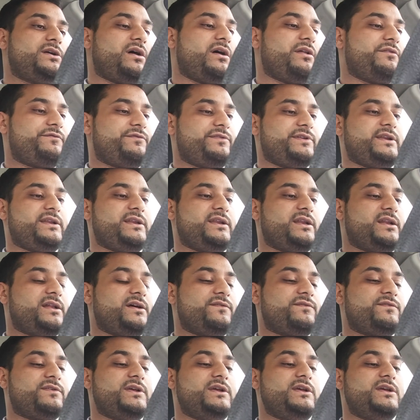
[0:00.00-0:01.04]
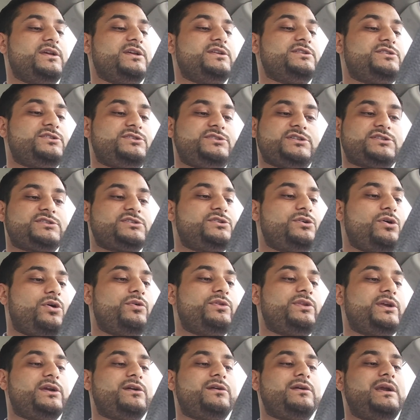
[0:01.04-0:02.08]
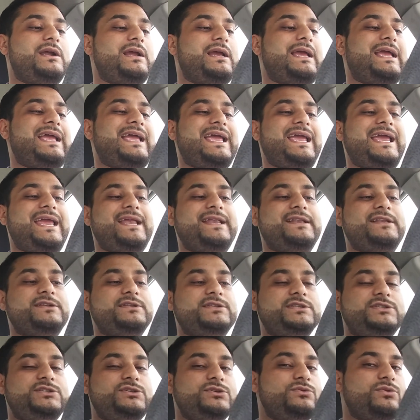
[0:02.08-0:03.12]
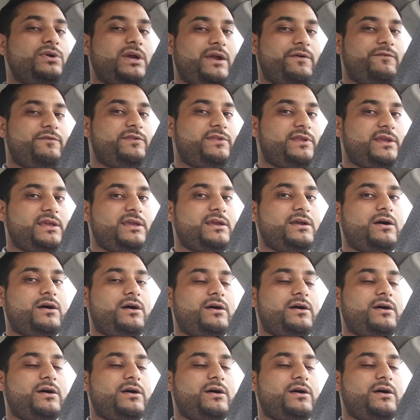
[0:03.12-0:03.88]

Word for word: confident enough to just go there and do everything.